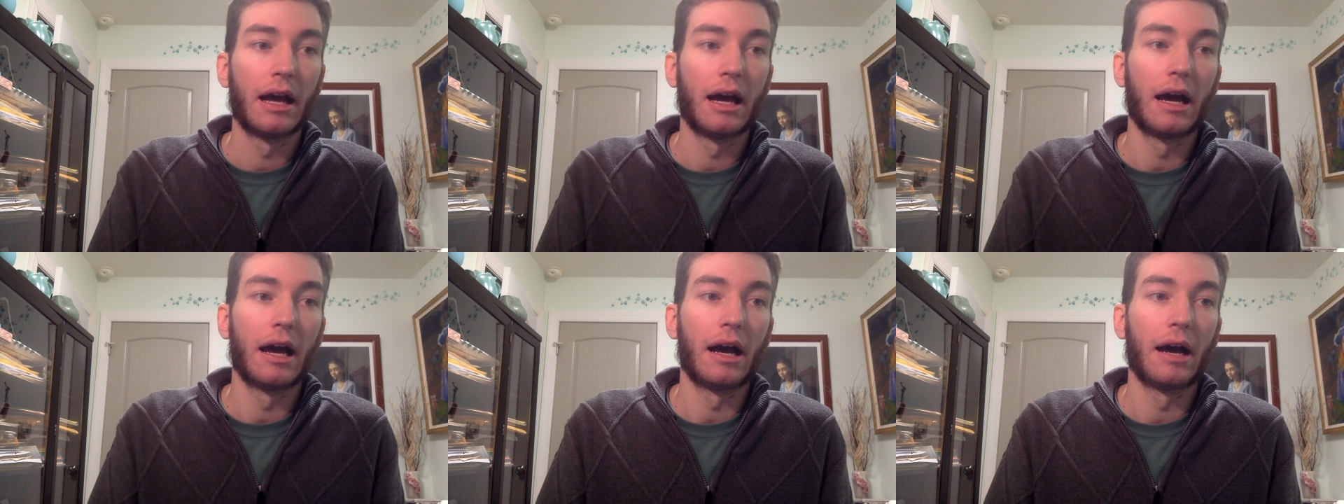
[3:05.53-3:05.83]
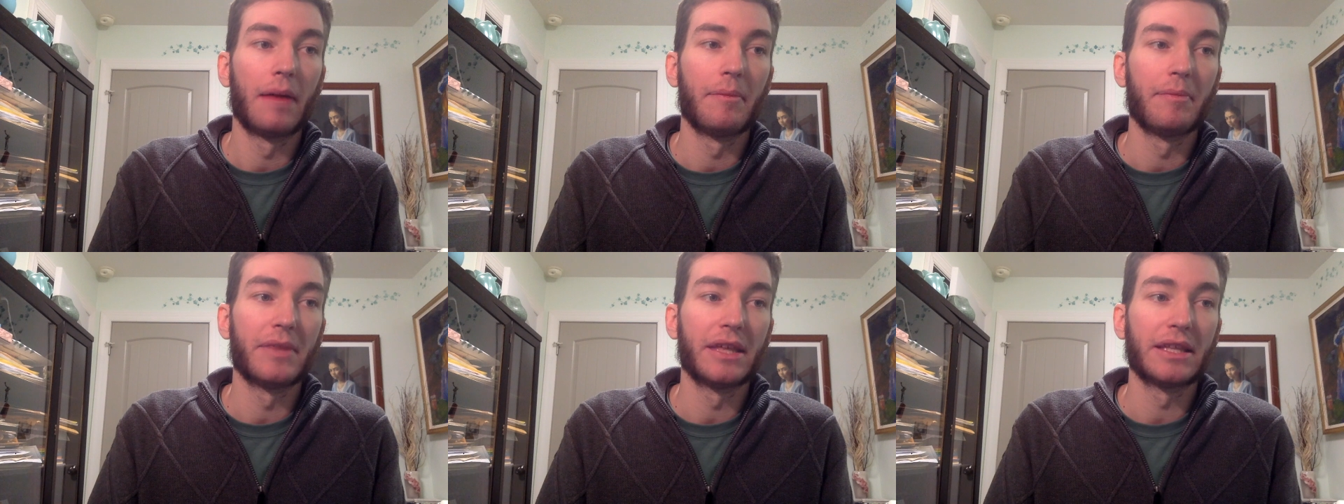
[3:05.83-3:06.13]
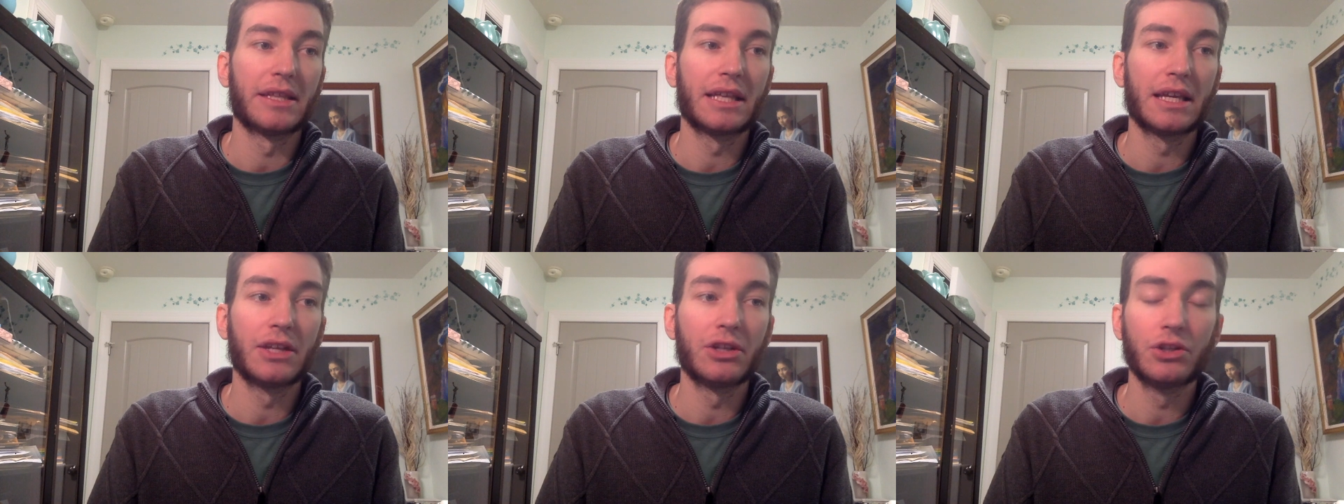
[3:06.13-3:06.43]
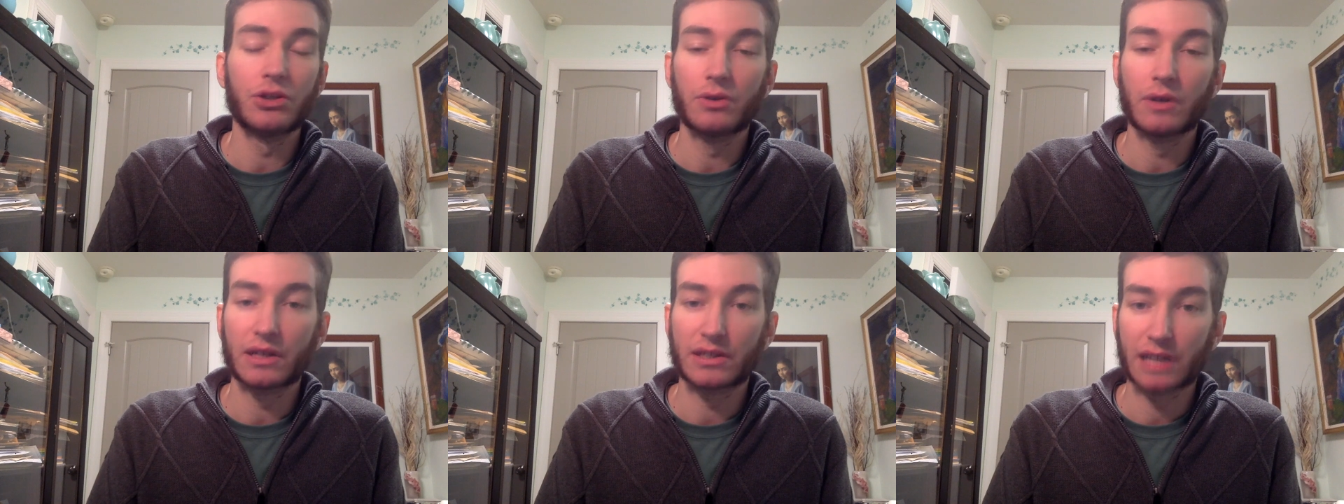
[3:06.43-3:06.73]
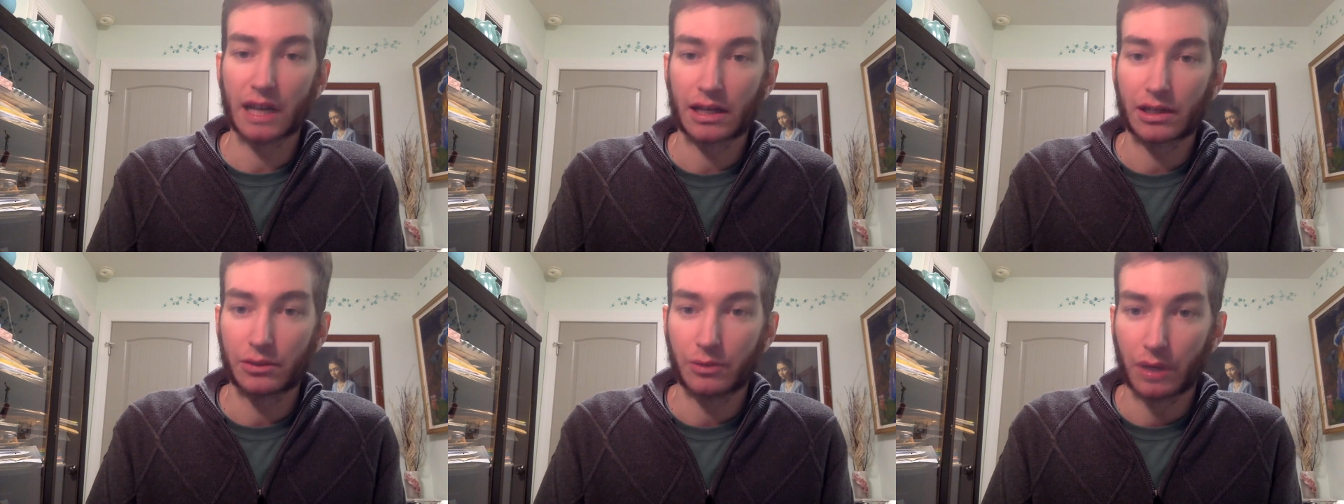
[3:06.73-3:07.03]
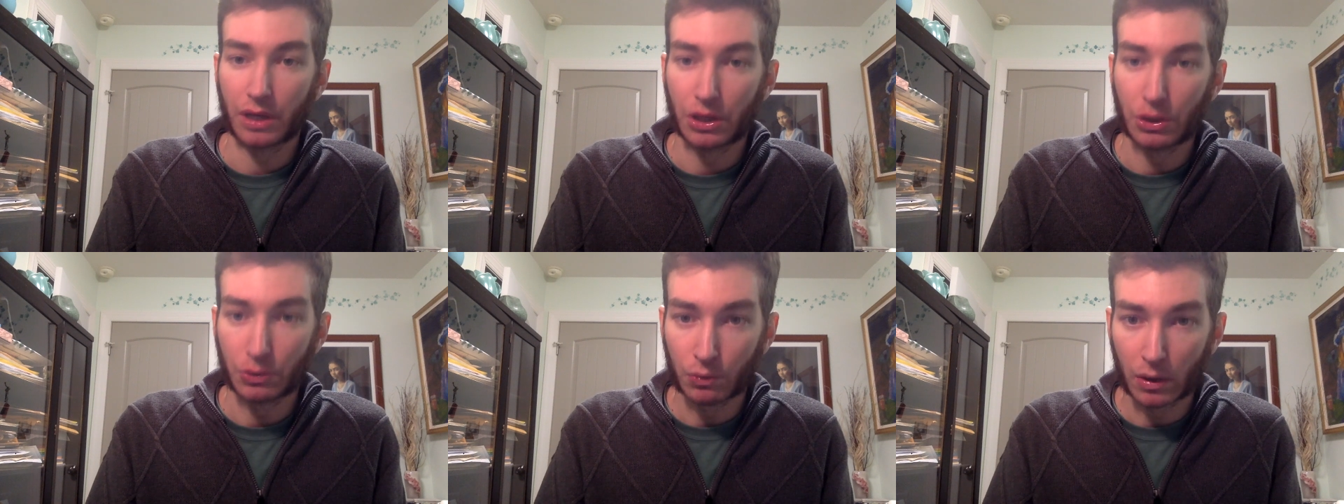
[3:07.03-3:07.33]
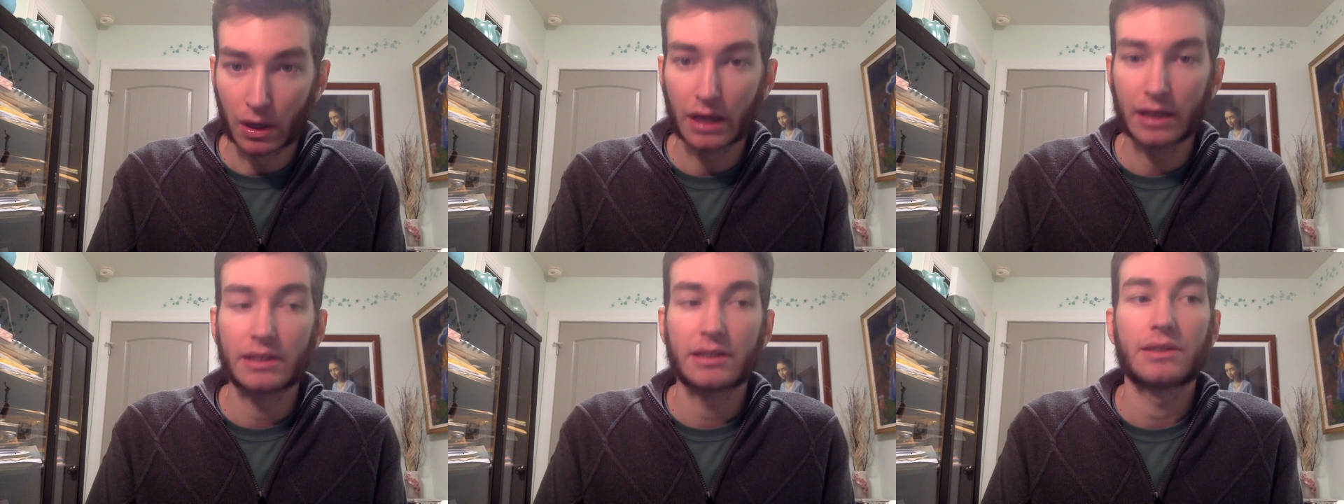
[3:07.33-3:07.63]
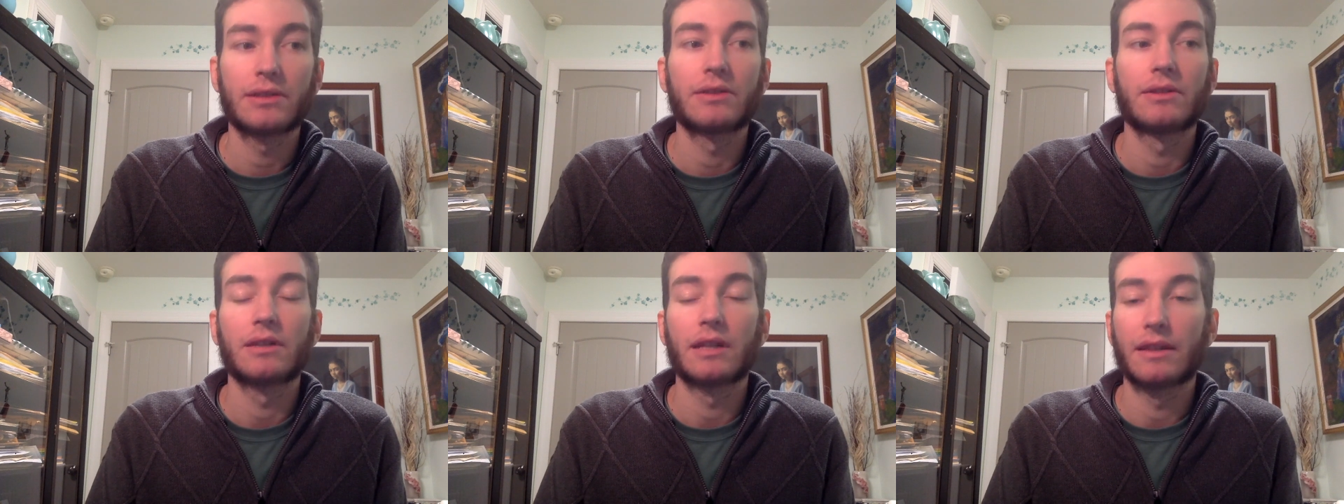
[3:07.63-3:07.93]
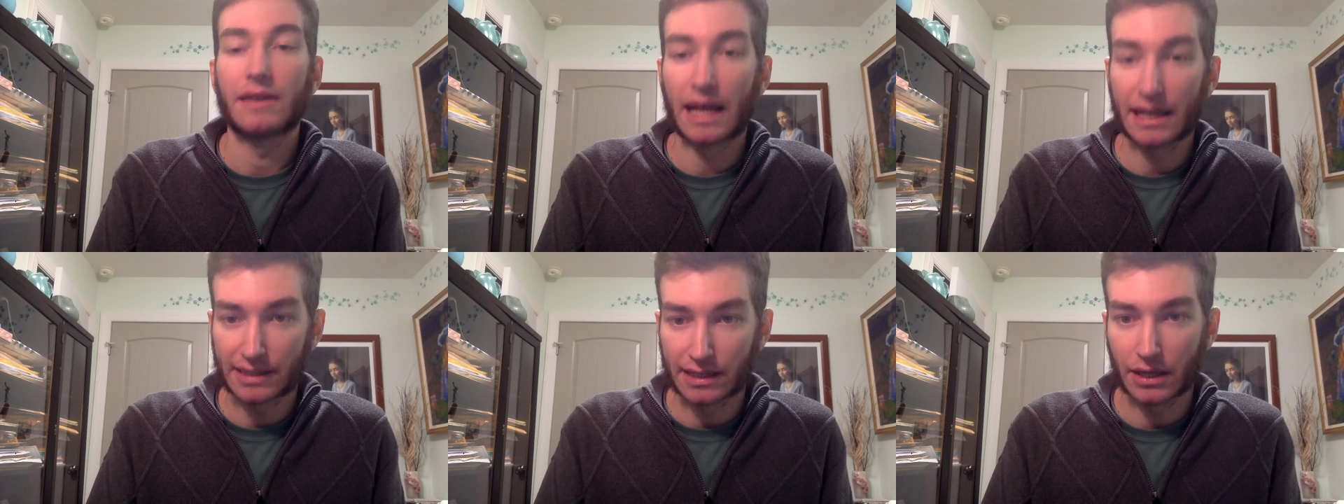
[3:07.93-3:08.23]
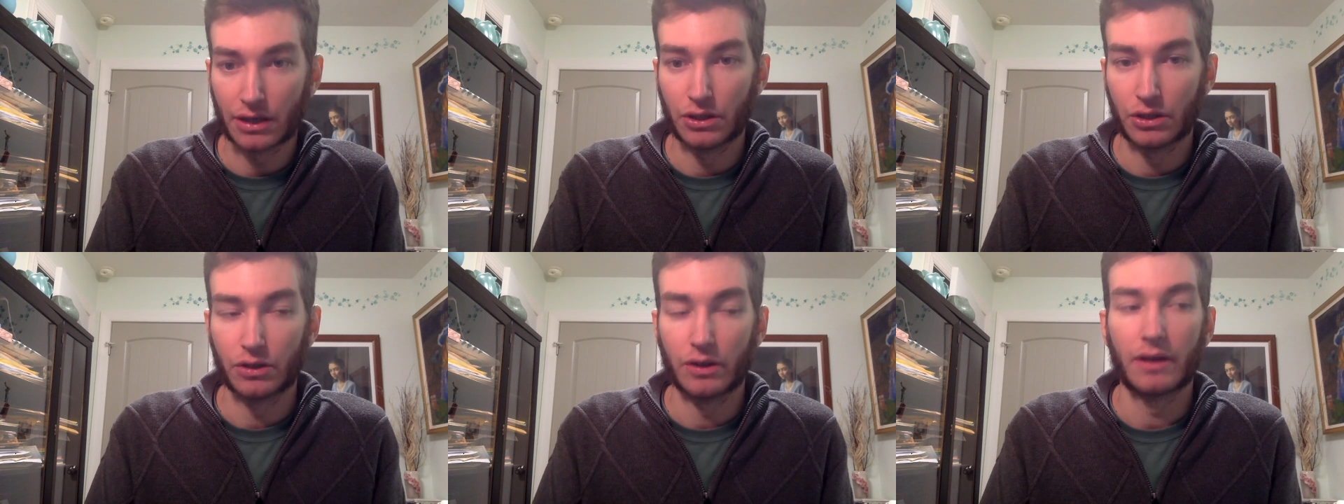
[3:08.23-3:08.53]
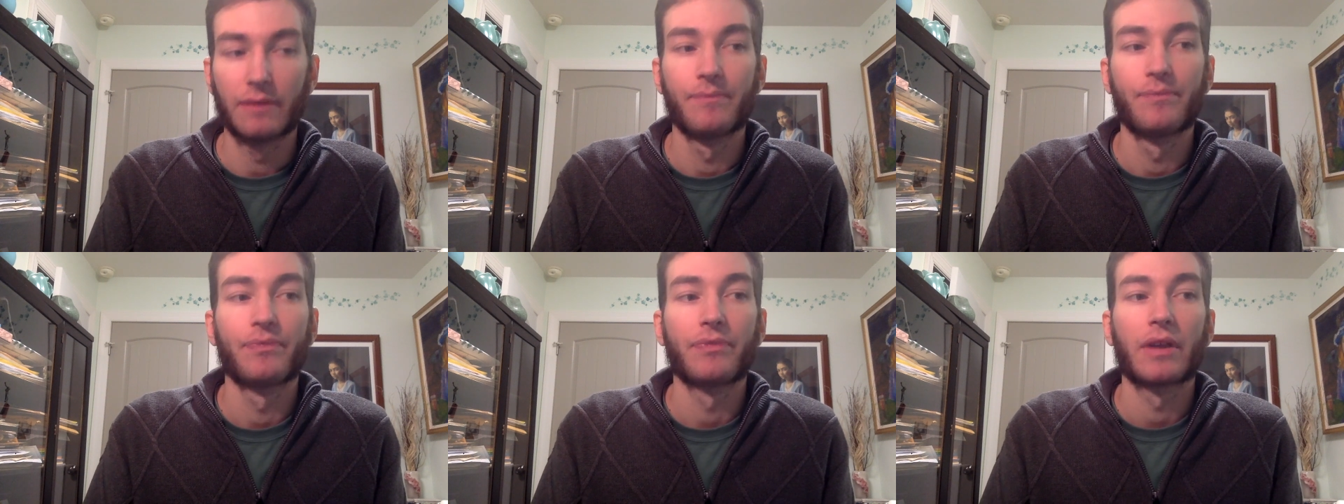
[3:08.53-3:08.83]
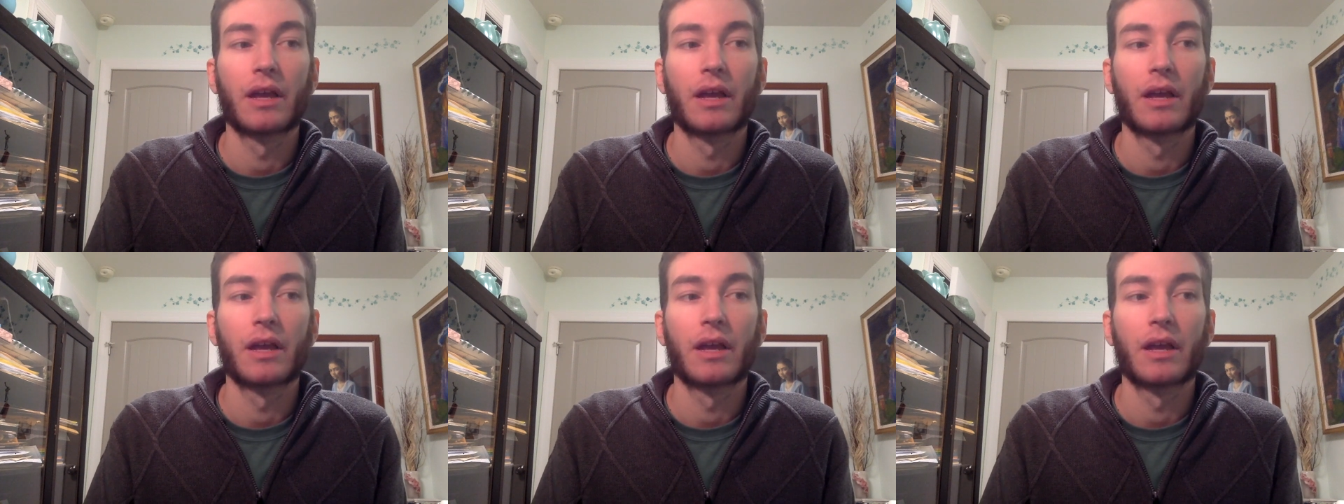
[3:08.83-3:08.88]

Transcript: um, that they do exactly what you want. That's how you do it.